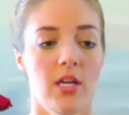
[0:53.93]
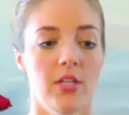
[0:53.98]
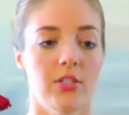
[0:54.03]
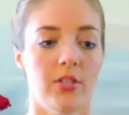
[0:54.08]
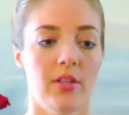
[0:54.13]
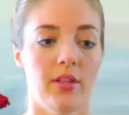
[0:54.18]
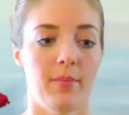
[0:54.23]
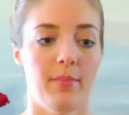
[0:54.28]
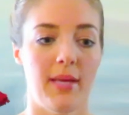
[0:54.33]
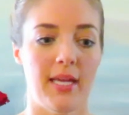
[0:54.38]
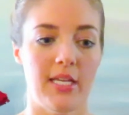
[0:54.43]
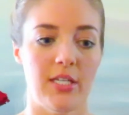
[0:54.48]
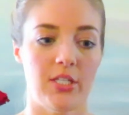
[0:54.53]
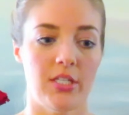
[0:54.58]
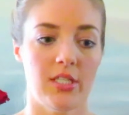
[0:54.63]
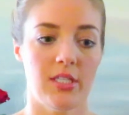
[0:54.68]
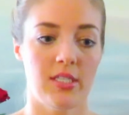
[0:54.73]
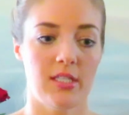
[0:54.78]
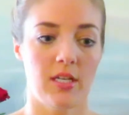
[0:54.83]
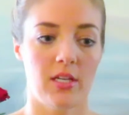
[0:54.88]
so the
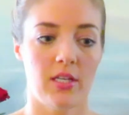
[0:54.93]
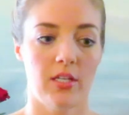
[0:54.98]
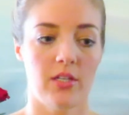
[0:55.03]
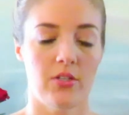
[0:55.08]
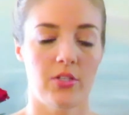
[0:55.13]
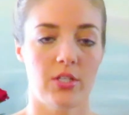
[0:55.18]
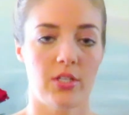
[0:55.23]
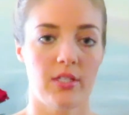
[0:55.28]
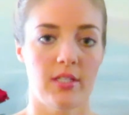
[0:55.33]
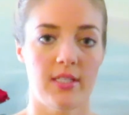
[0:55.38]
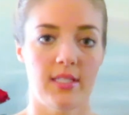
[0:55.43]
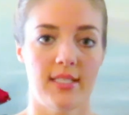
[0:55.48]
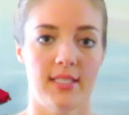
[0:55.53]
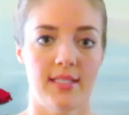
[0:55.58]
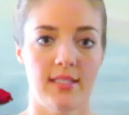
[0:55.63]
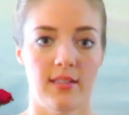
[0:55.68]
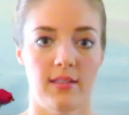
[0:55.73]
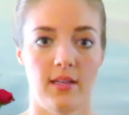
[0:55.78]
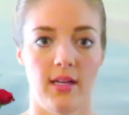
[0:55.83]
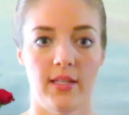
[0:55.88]
patients are usually
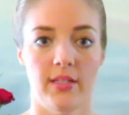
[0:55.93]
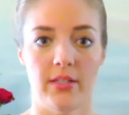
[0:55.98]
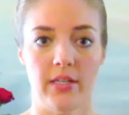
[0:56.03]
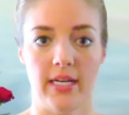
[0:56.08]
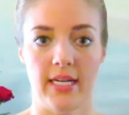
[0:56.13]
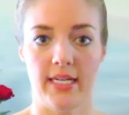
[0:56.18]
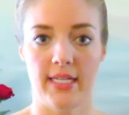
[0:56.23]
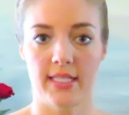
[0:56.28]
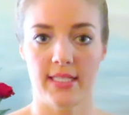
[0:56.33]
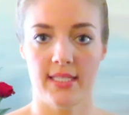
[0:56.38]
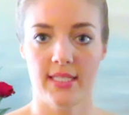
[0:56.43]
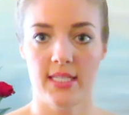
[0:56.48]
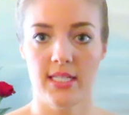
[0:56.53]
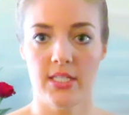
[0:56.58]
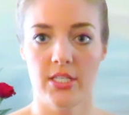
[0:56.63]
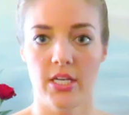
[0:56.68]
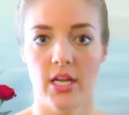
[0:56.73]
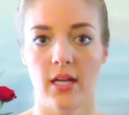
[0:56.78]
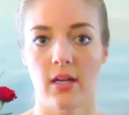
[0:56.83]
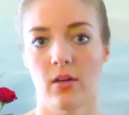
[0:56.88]
still under
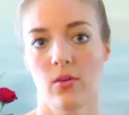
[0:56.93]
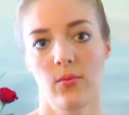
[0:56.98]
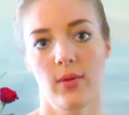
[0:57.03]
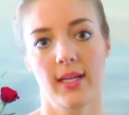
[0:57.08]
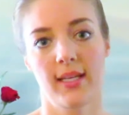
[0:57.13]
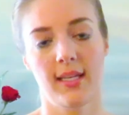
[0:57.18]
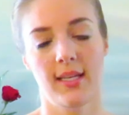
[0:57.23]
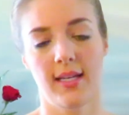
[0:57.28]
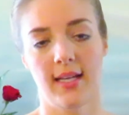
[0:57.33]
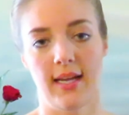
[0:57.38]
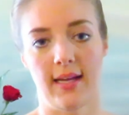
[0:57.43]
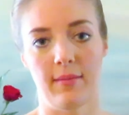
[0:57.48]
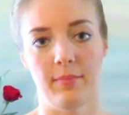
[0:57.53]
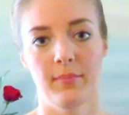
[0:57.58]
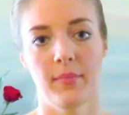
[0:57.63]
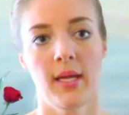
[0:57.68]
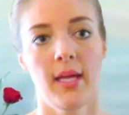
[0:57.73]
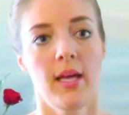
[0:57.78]
anesthesia or waking up.